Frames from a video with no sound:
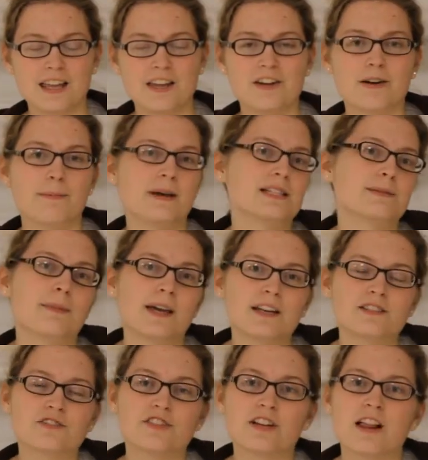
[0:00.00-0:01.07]
Gear Up has
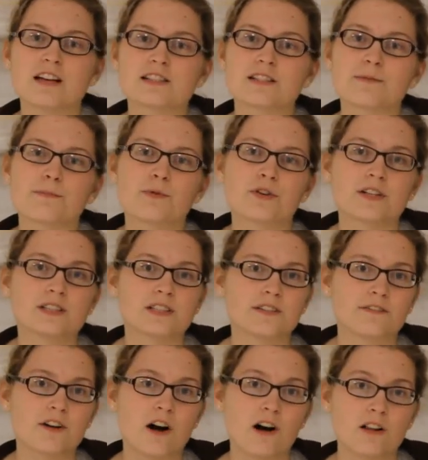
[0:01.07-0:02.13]
made us realize the
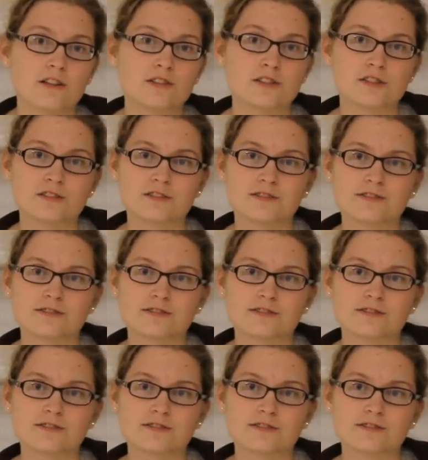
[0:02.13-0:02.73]
importance of college.